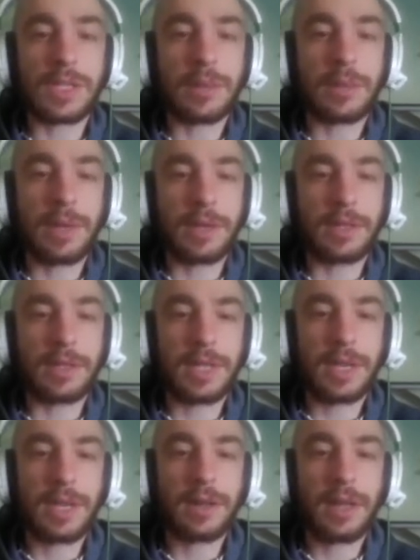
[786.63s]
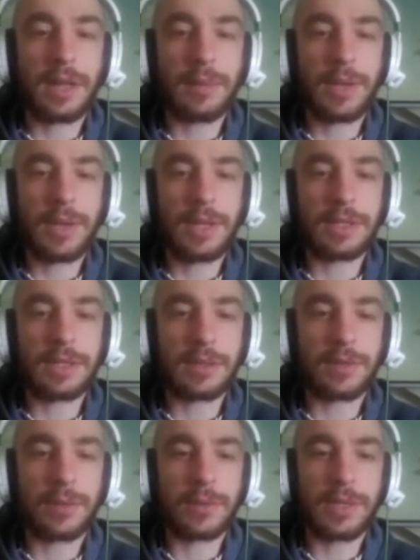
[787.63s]
someone had taken that piece
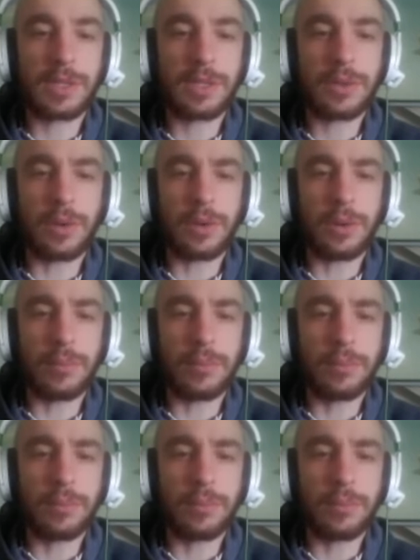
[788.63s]
from his store,